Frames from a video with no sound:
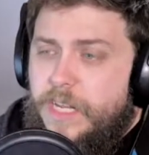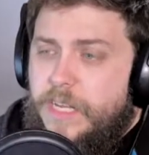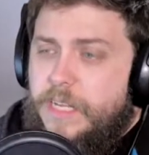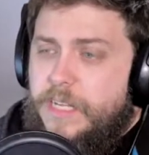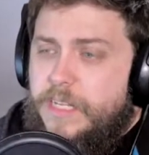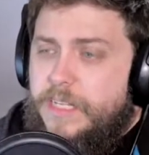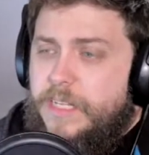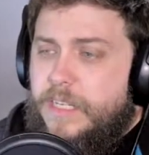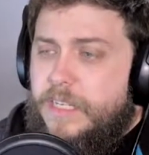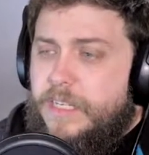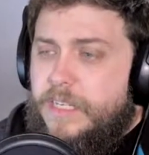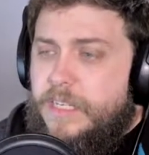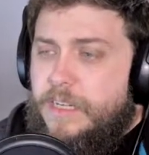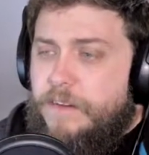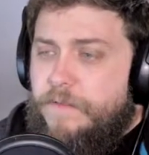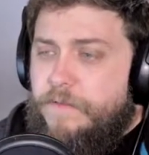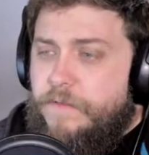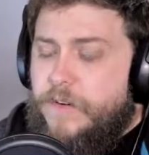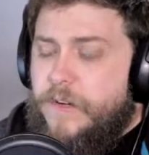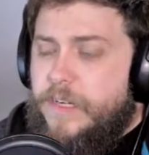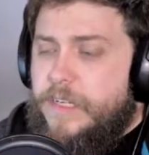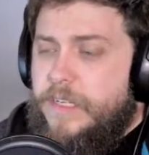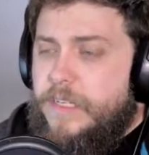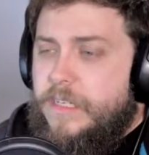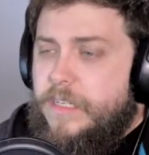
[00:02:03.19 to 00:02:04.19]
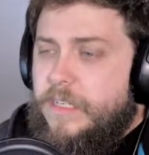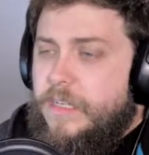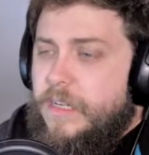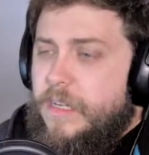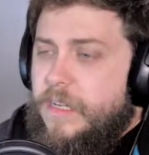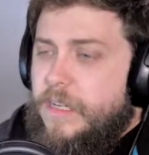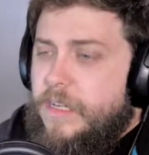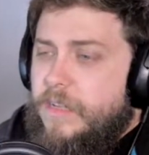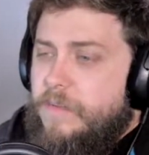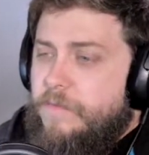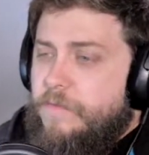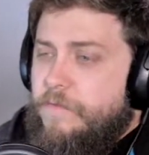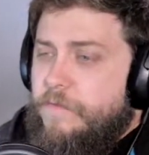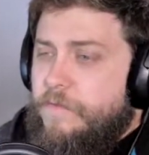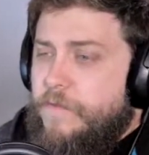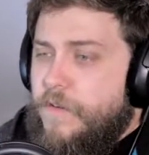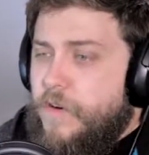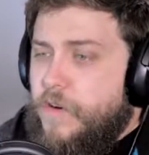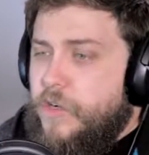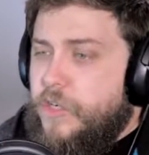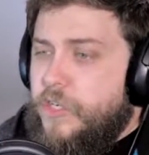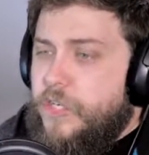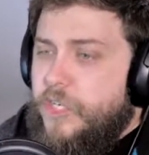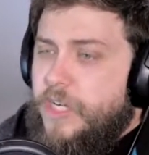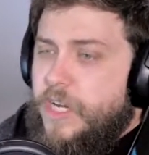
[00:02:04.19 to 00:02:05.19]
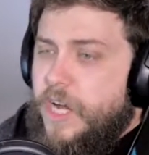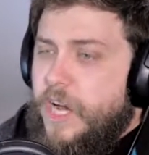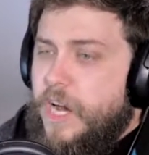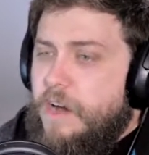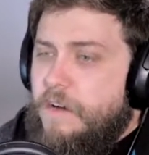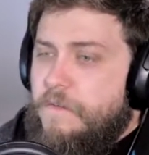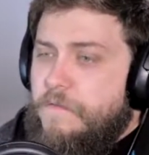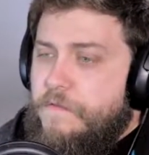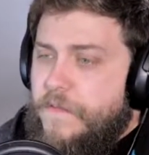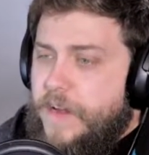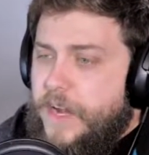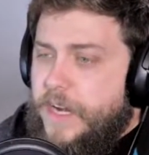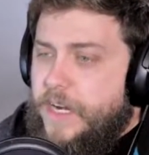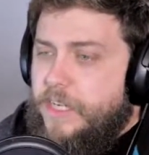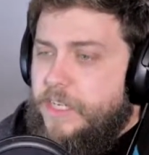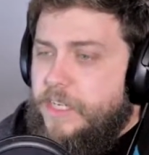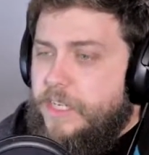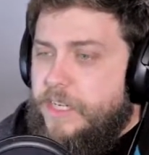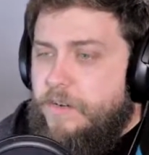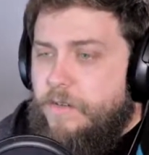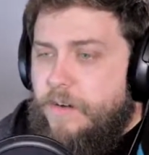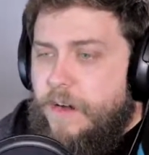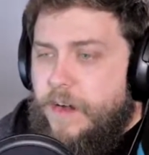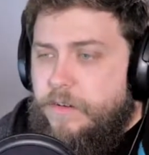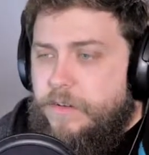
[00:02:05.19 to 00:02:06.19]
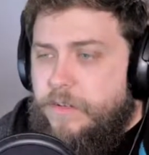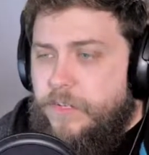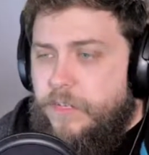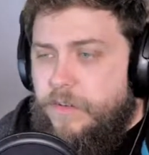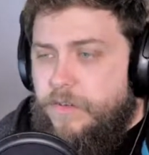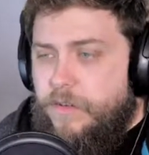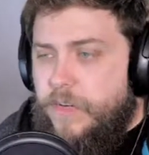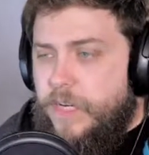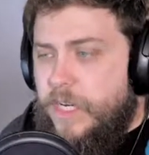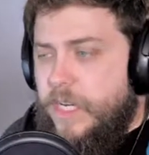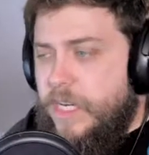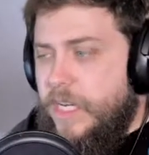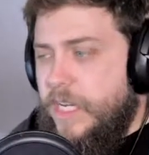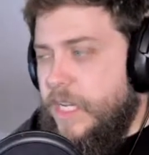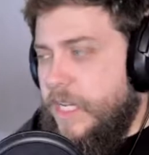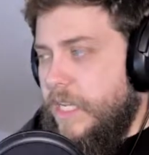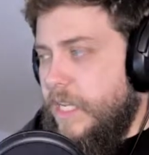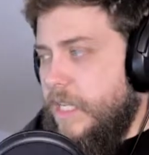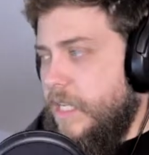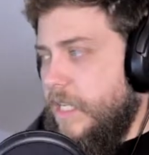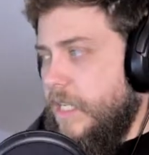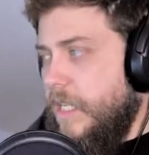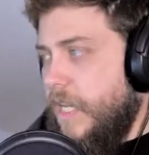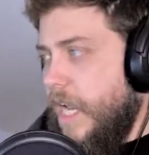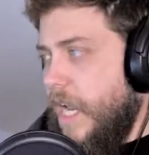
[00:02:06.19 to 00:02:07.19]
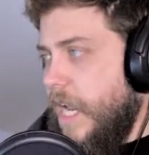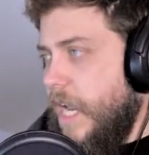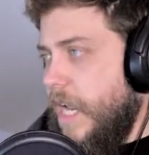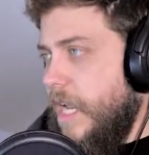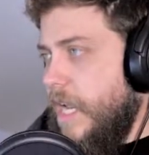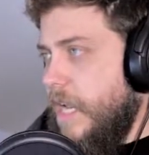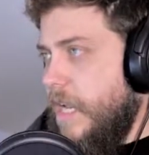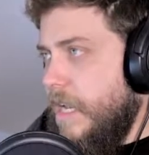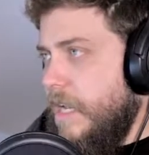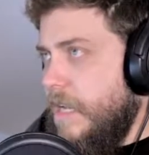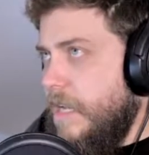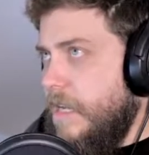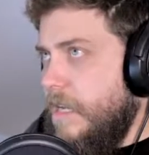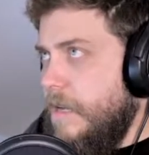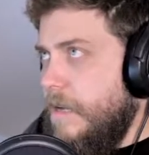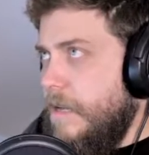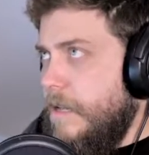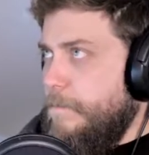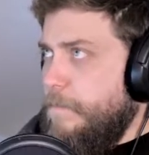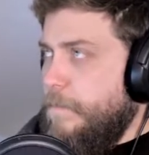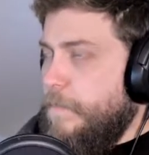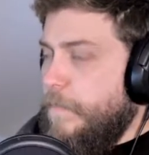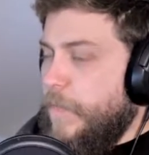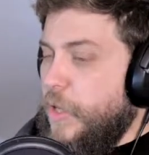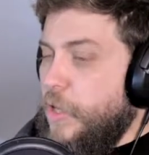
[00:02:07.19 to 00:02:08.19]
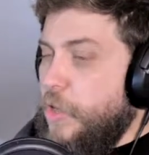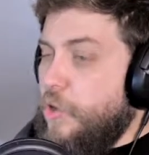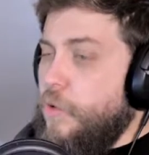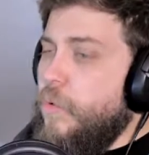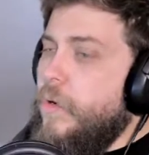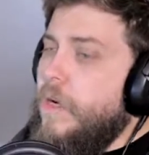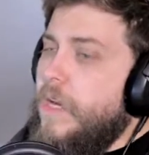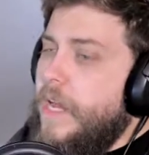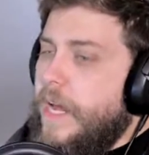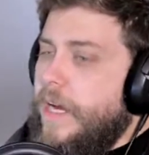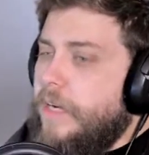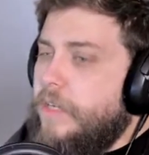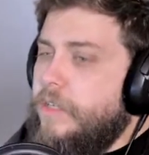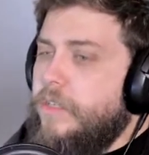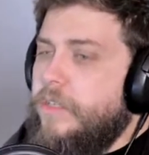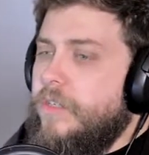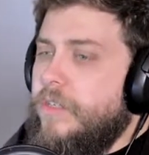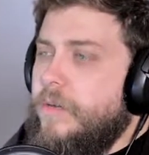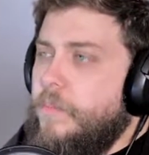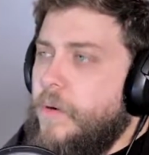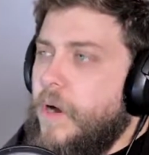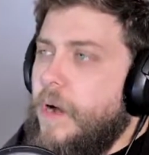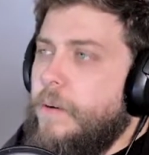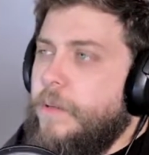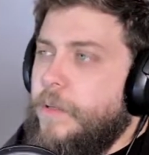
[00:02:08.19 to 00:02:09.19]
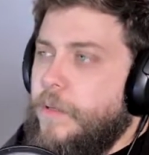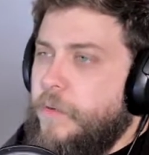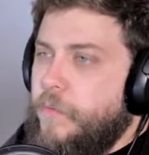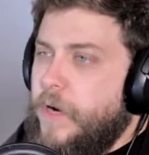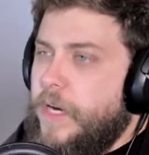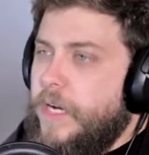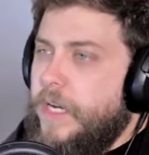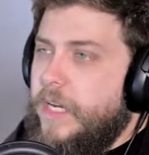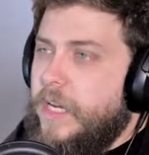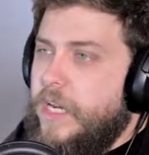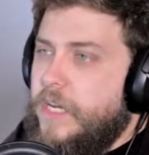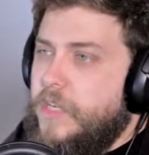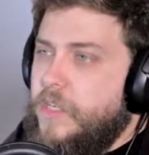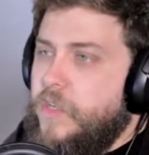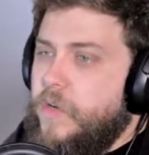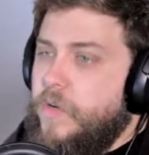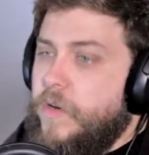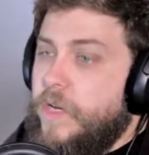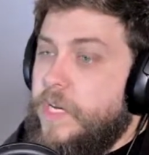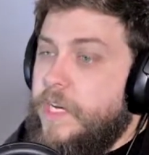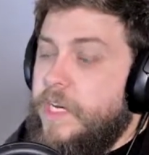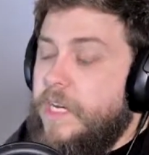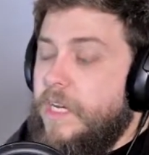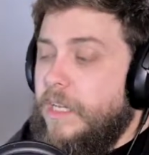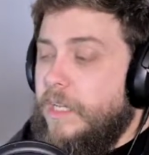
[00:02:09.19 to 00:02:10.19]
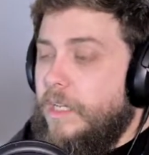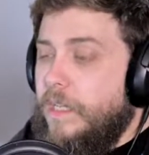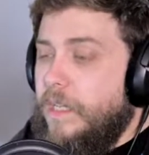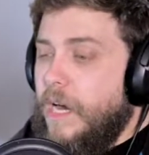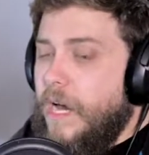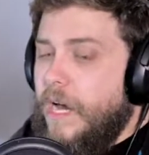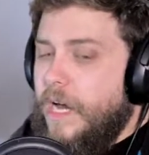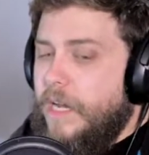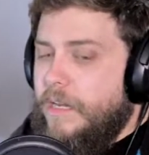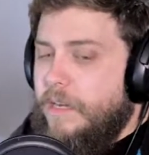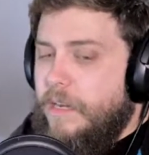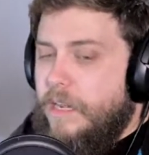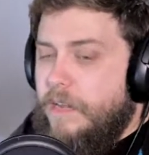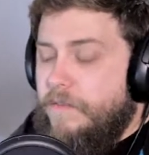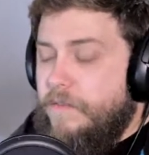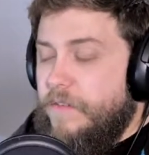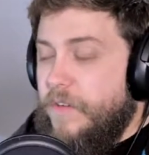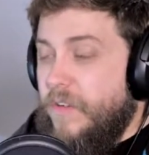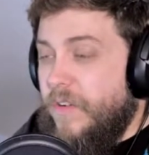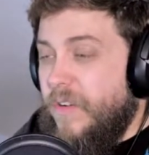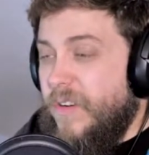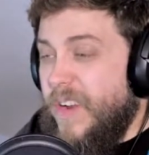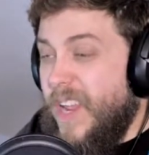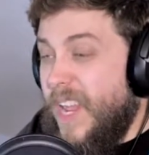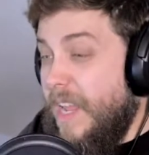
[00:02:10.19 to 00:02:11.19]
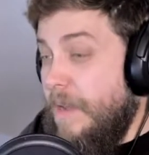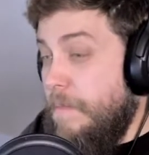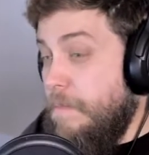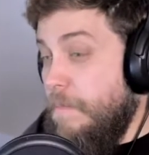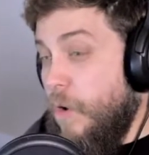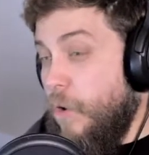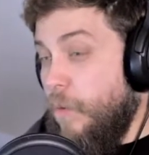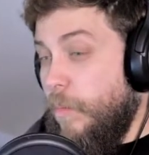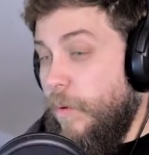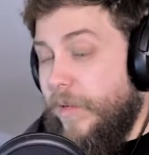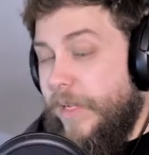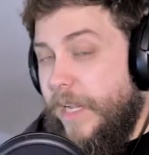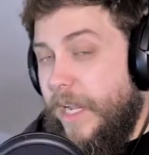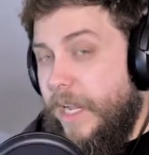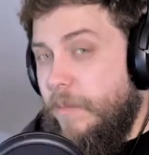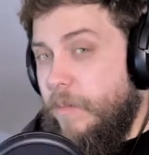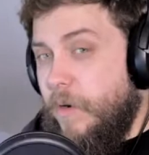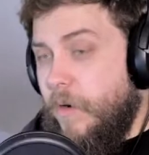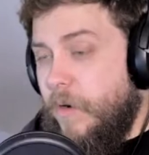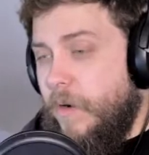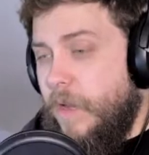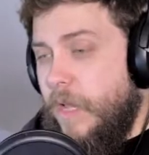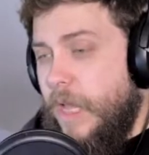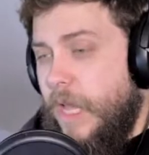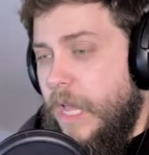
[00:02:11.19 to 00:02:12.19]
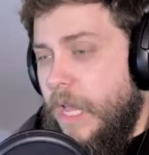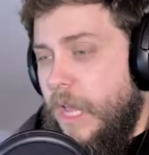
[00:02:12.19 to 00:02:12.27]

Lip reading: is a different version of Fantasy Grounds. Unity is you would actually probably recognize Unity a lot if you're a mobile gamer.